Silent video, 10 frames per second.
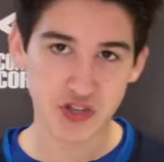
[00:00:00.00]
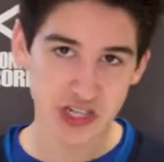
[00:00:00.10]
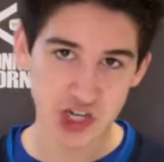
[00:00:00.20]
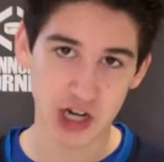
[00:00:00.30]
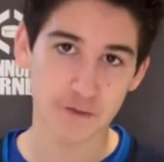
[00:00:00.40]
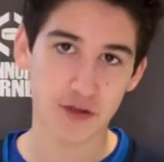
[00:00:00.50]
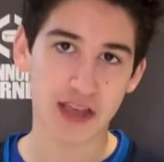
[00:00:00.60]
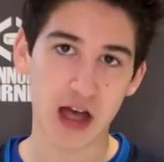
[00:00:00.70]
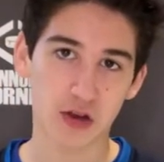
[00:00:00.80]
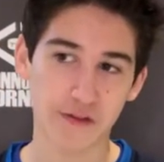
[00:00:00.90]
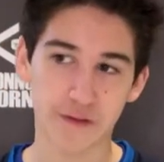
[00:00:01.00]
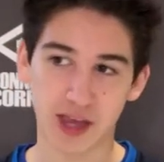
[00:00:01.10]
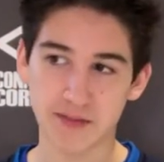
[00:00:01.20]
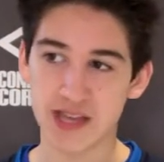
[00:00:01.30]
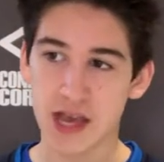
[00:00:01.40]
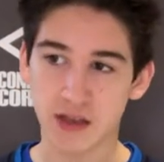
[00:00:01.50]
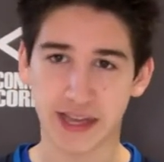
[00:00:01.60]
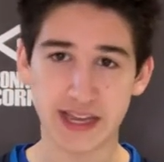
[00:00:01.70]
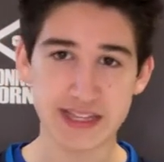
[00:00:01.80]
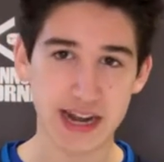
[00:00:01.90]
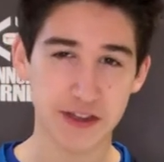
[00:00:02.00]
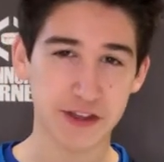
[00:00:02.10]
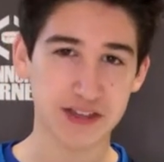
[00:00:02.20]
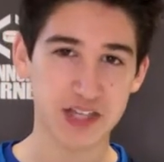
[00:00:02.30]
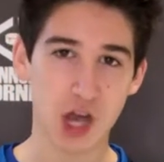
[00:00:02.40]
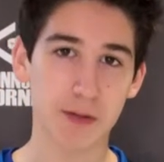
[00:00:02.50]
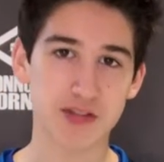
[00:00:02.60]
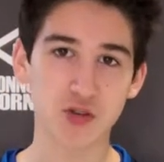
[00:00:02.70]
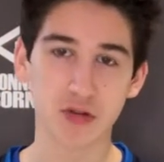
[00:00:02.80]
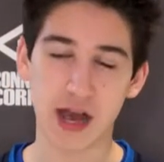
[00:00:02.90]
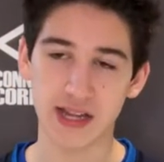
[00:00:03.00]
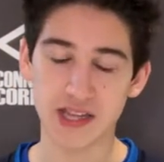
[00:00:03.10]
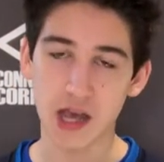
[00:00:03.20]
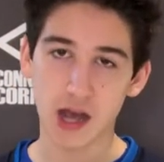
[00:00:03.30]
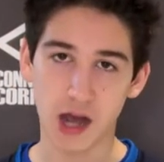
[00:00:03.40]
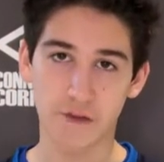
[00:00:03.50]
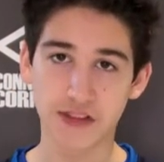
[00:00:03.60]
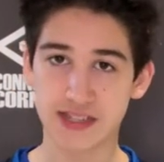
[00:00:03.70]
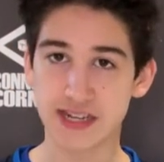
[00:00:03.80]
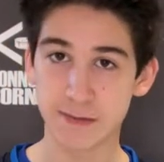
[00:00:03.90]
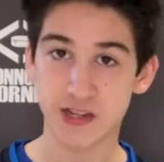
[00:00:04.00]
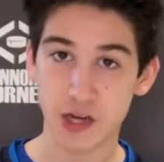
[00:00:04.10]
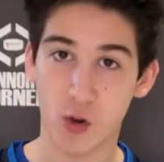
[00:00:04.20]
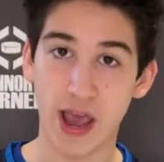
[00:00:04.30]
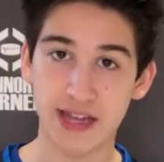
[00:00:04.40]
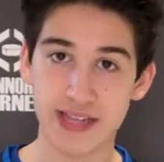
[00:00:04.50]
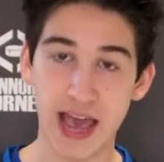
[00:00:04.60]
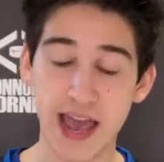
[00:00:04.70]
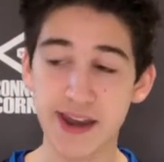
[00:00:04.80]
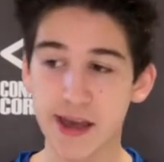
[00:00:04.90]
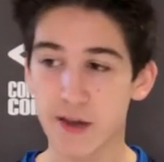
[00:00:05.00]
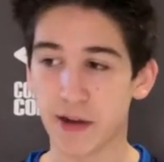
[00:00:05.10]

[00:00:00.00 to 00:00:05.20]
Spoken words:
Tkachuk for the Calgary Flames. Like I said, I think the top 2 lines of these teams could go head-to-head,